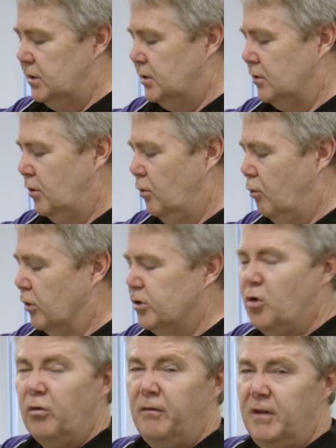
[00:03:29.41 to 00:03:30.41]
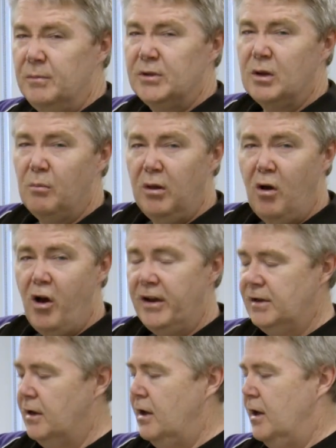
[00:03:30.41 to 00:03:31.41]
It's what's called FIPS compliant,